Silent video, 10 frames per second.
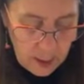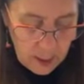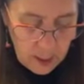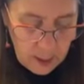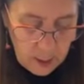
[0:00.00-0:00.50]

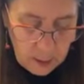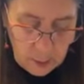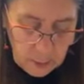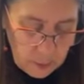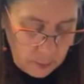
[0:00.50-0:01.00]

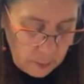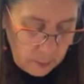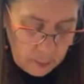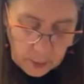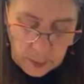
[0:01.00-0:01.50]
And
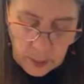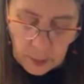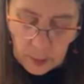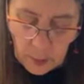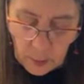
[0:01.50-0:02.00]
we're
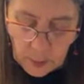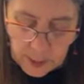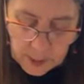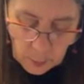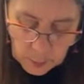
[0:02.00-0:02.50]
going to go,
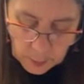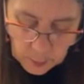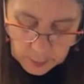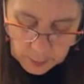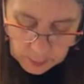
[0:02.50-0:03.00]
let's see
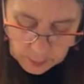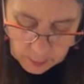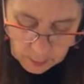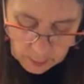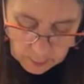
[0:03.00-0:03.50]
which way
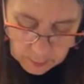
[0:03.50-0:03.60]
these go.